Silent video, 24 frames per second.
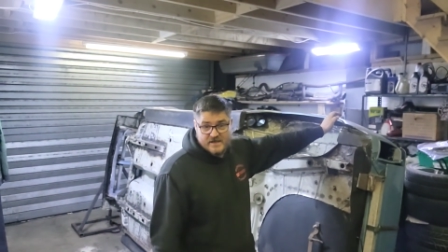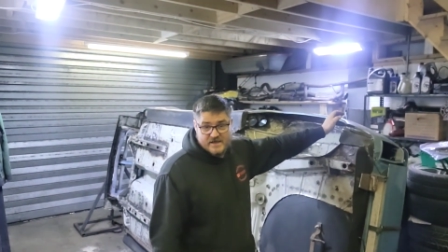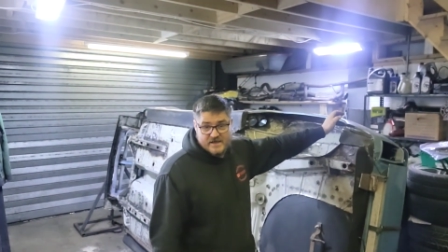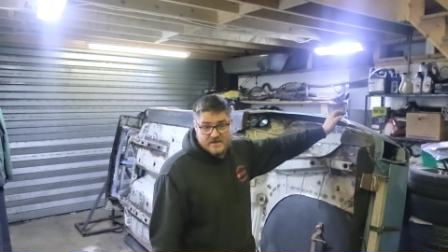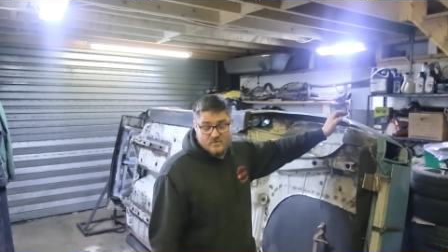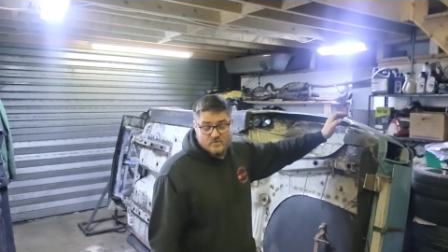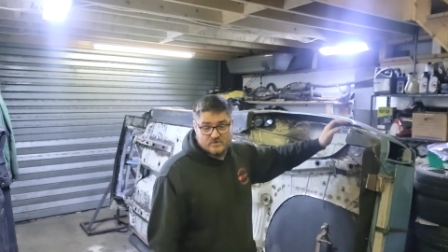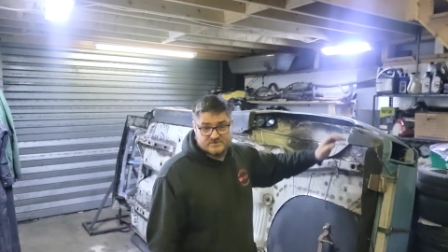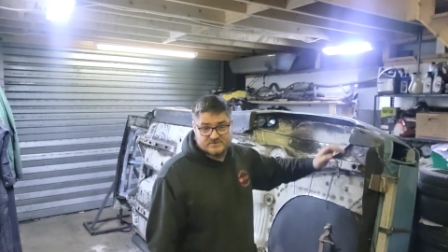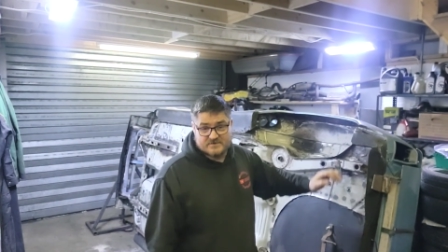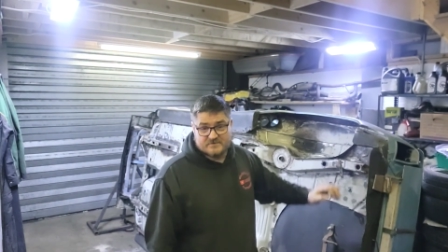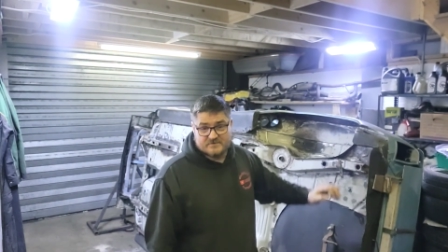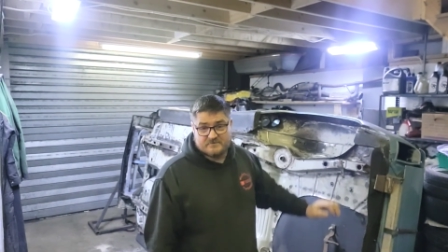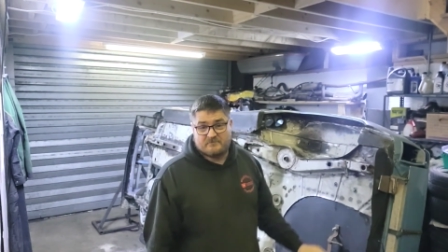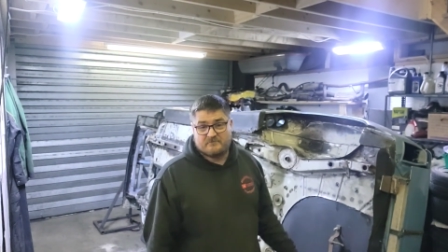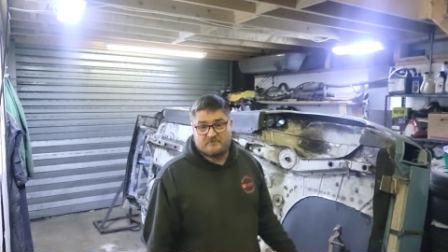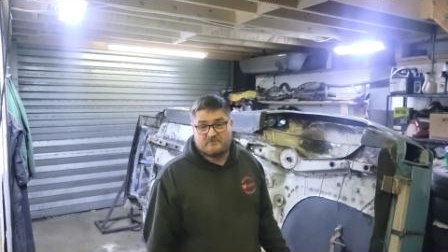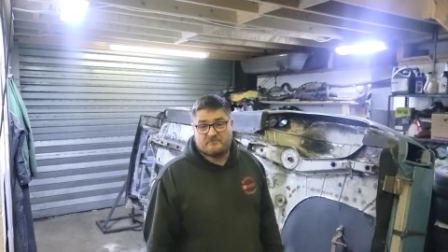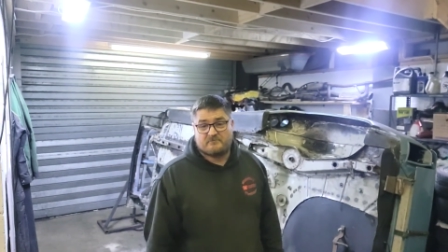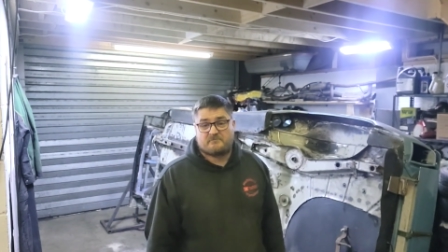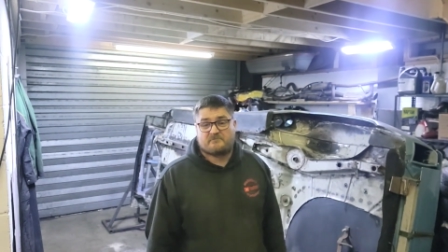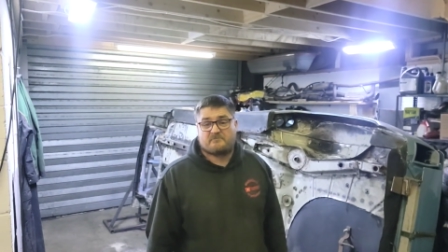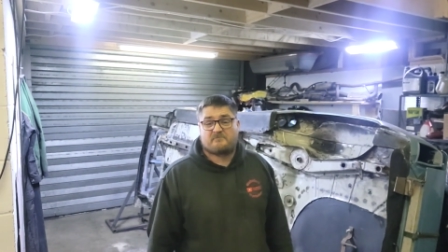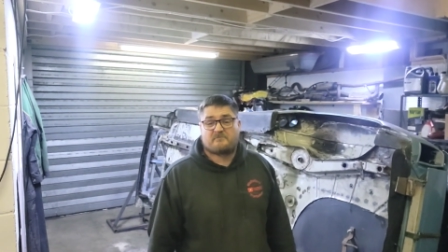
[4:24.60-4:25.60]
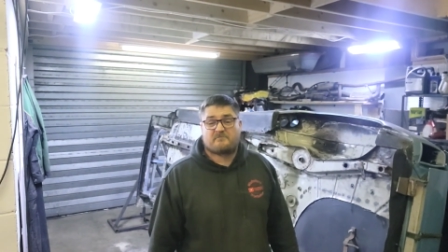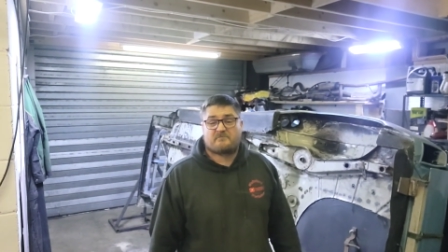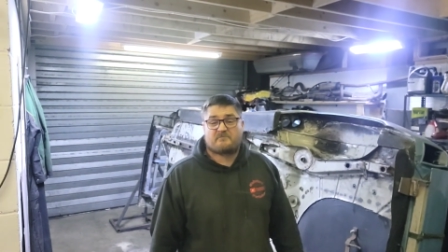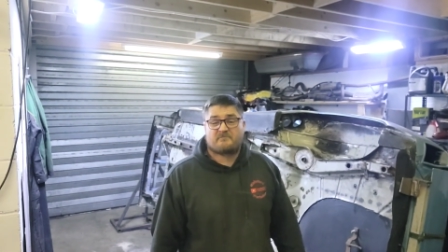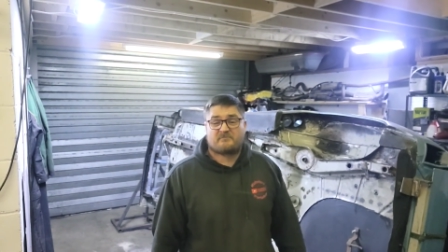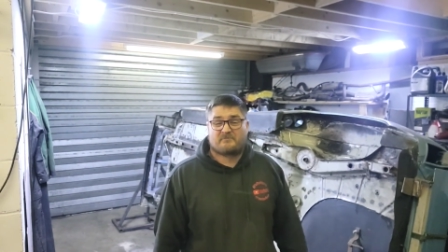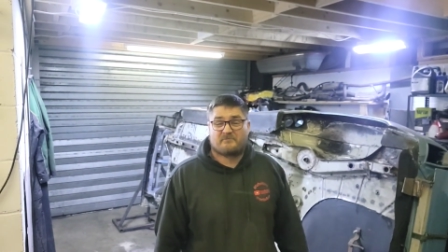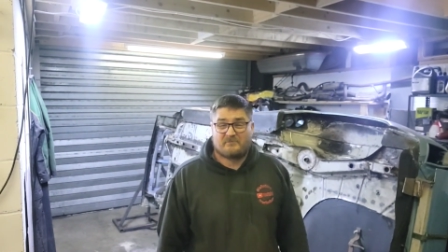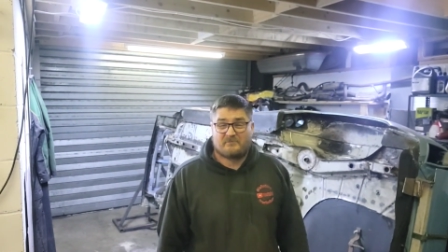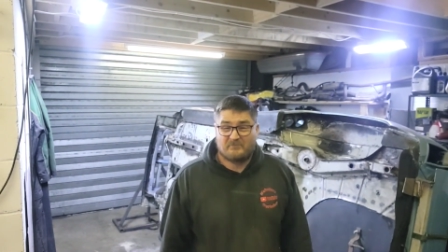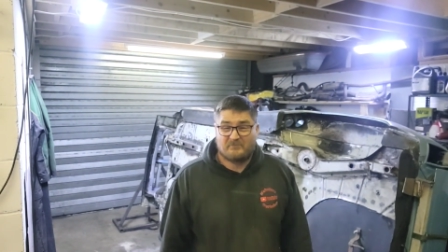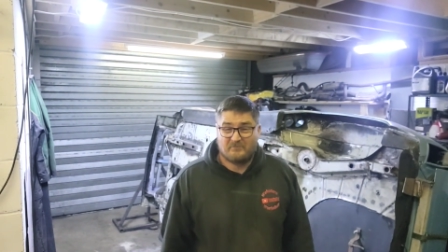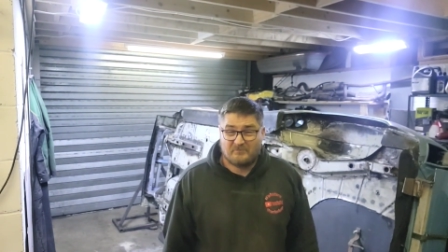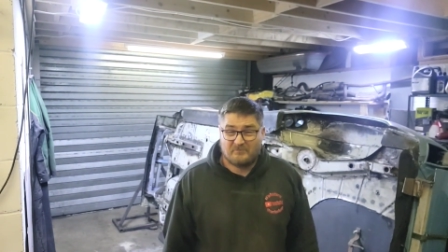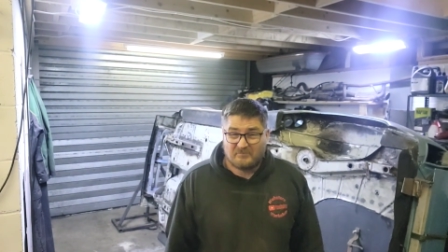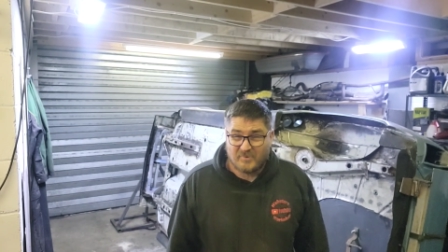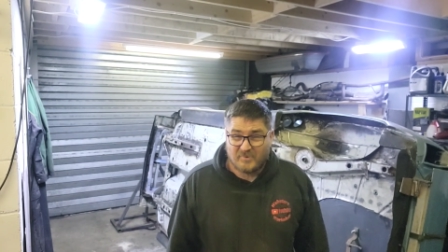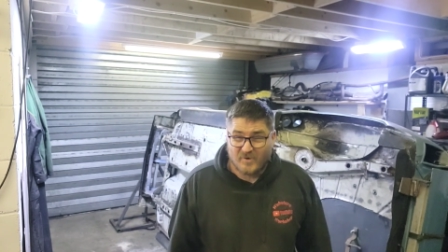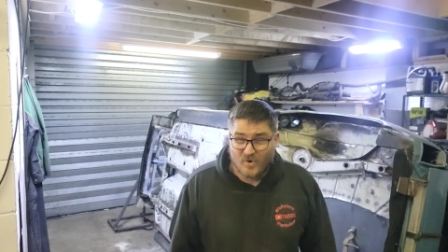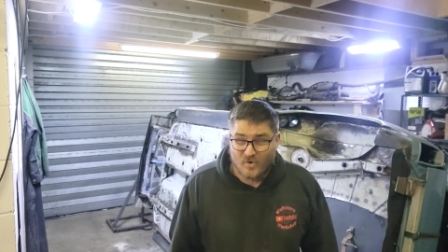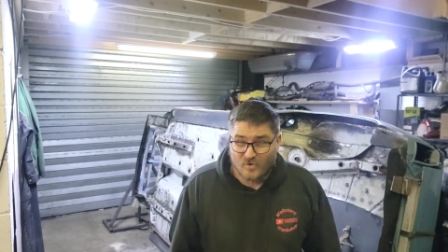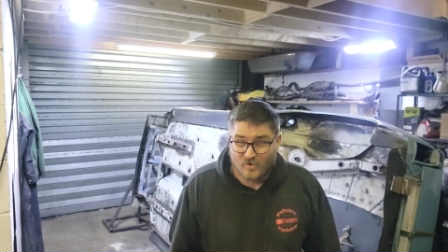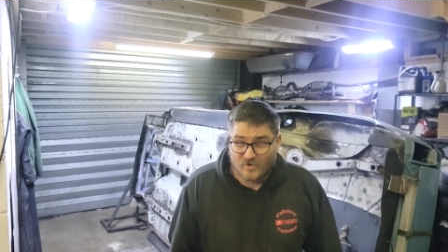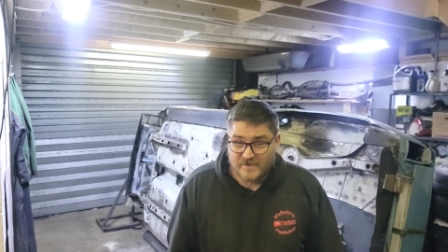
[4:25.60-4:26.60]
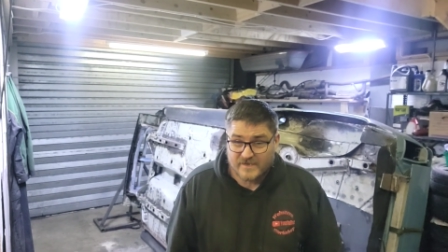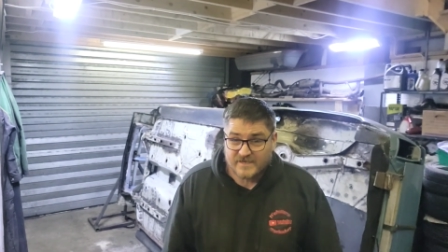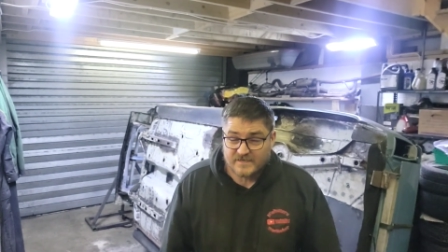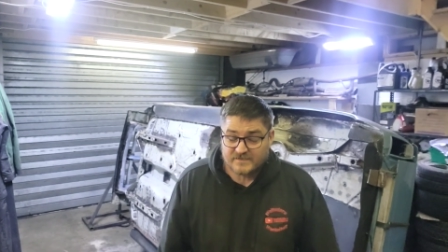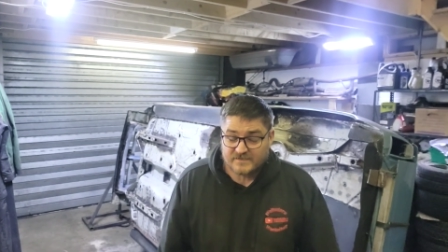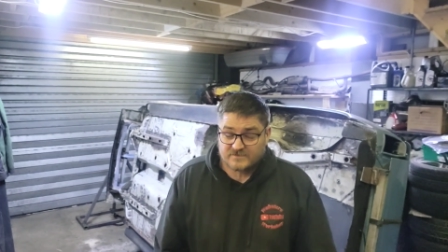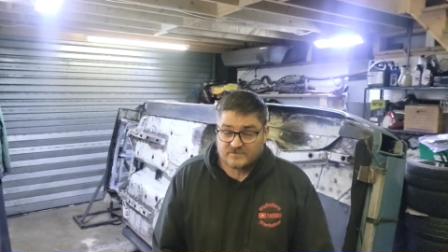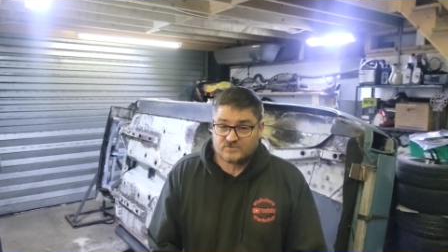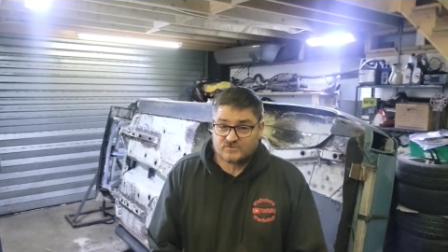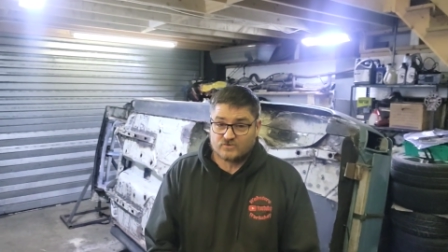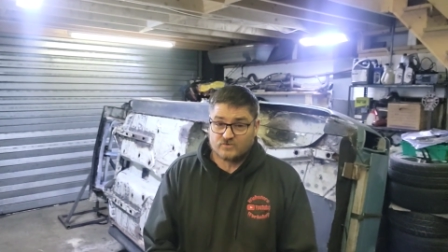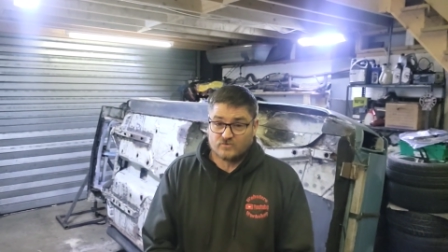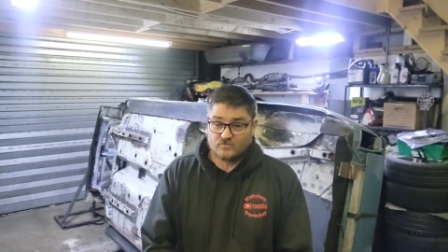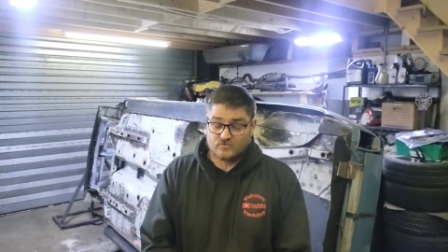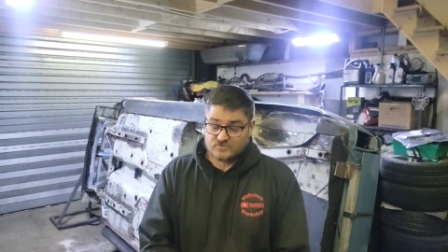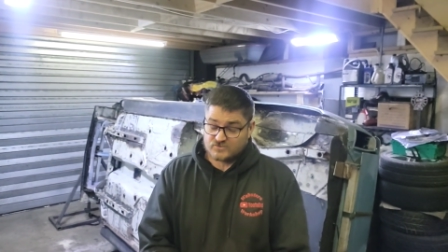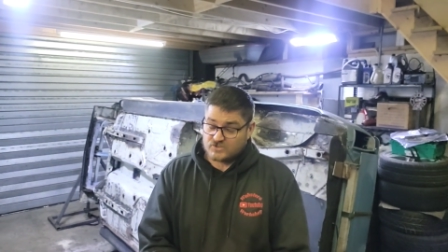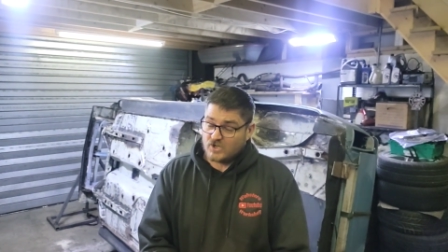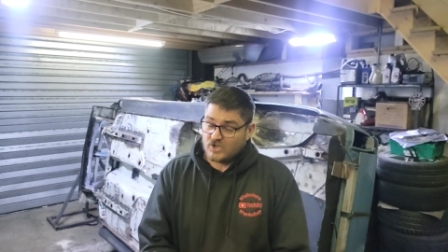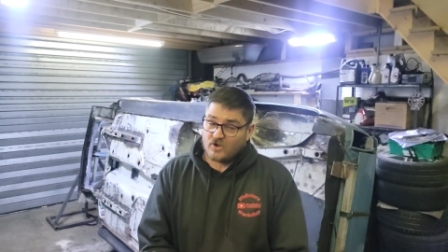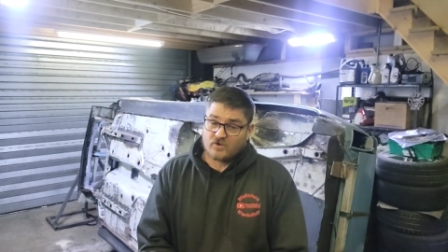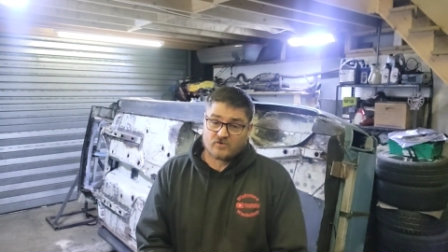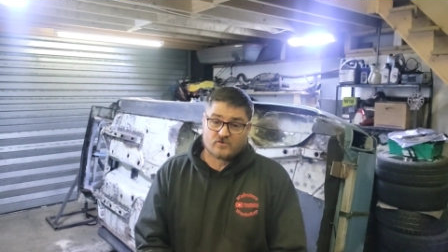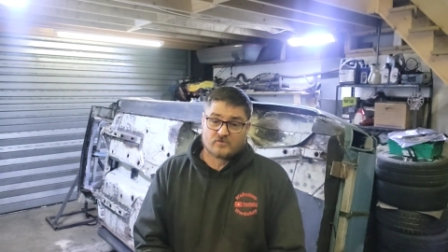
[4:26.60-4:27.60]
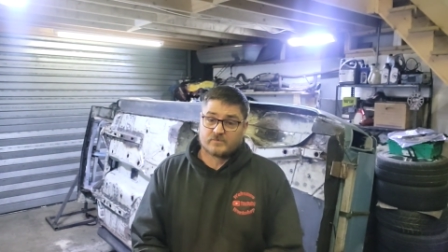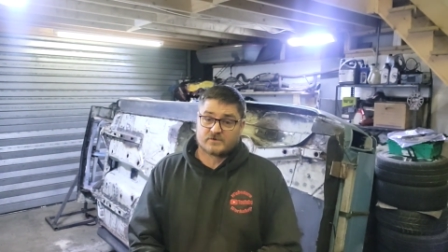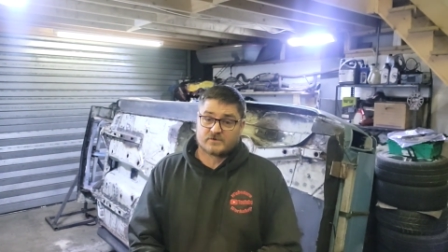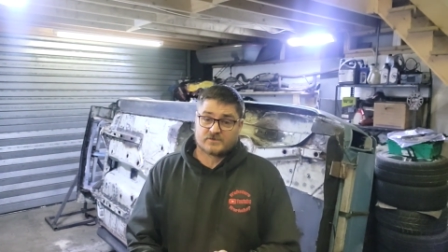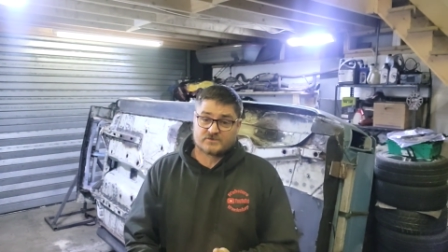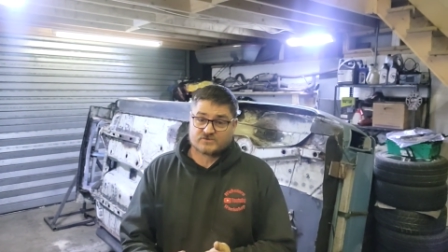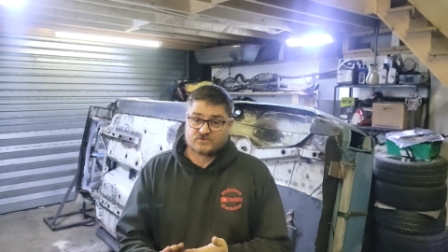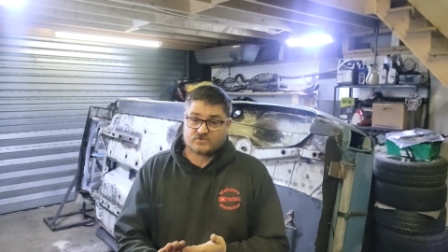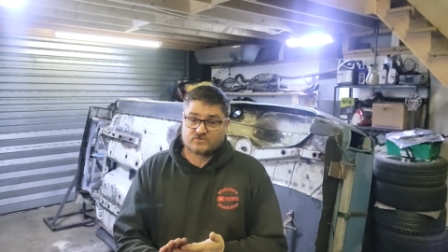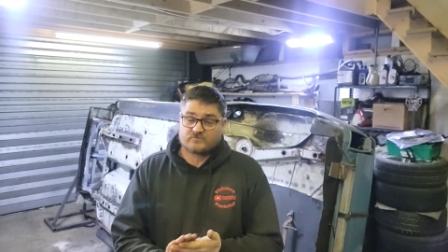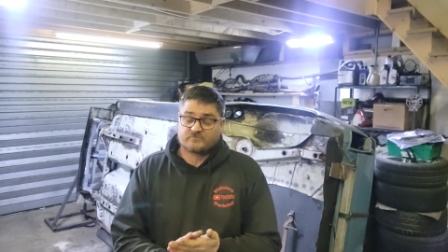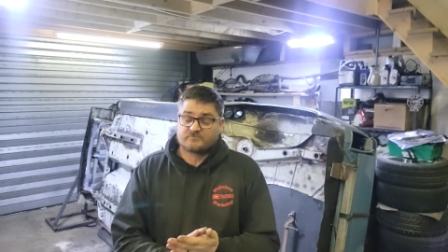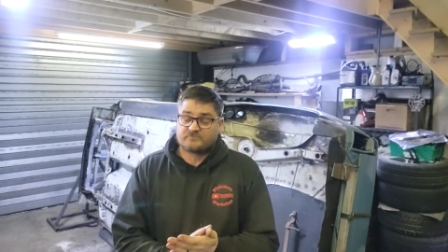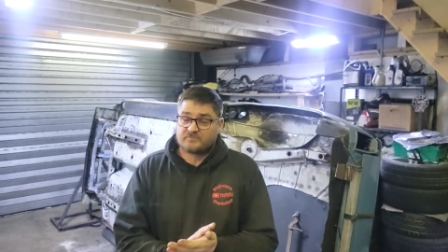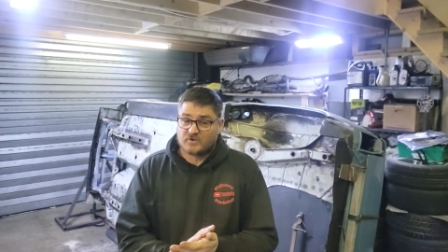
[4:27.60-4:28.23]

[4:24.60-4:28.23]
It was a ball ache to do. It was horrible to do.